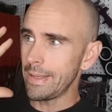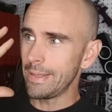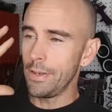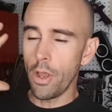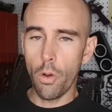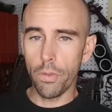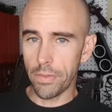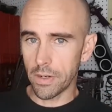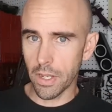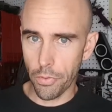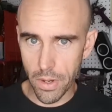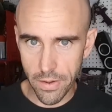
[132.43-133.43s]
know that
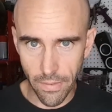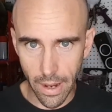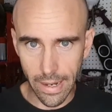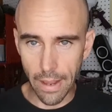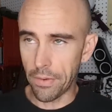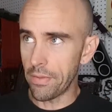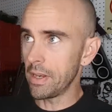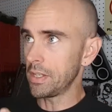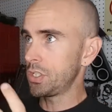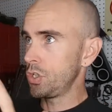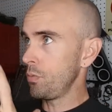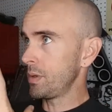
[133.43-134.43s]
there's a 3D file out there, they'd
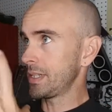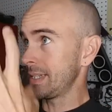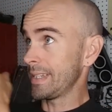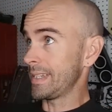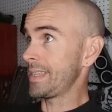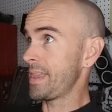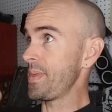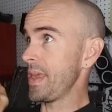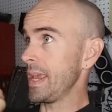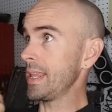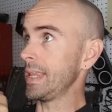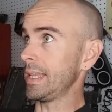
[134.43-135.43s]
assume it's just this
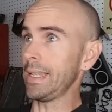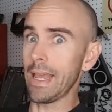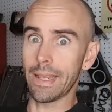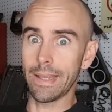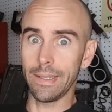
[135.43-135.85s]
thing that like